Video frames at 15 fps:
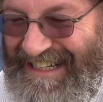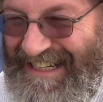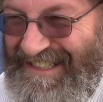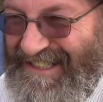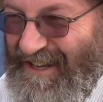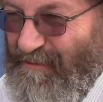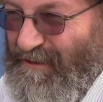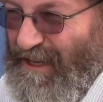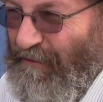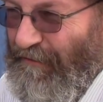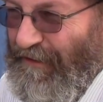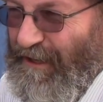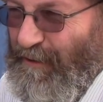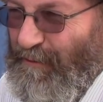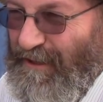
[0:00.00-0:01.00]
It's so
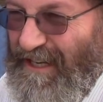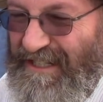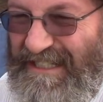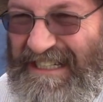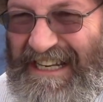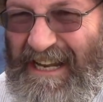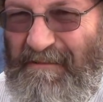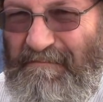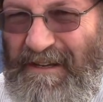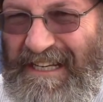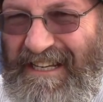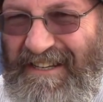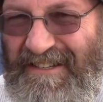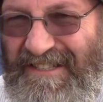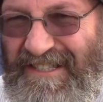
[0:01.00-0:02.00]
difficult, isn't it?
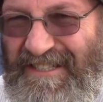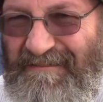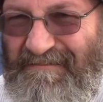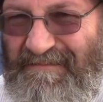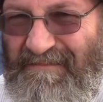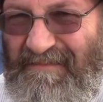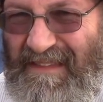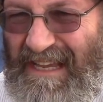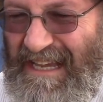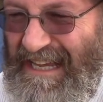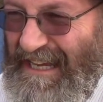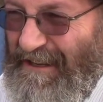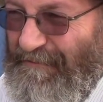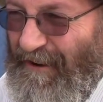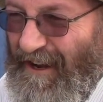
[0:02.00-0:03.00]
Because
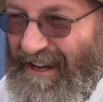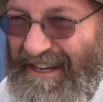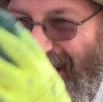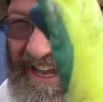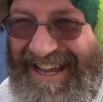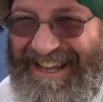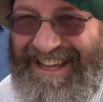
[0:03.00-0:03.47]
if I